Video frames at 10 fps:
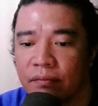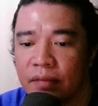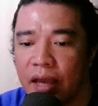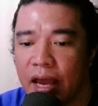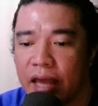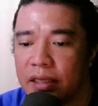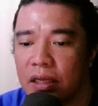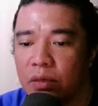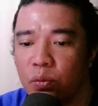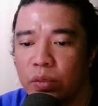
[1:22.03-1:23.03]

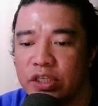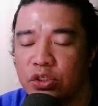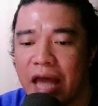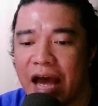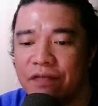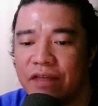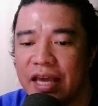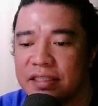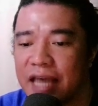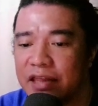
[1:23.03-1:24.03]
And we should have
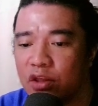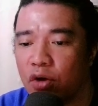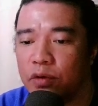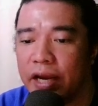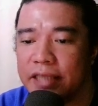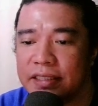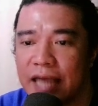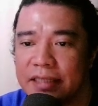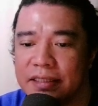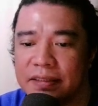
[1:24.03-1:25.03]
a set of grains,
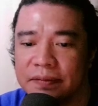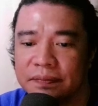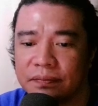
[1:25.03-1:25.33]
guys.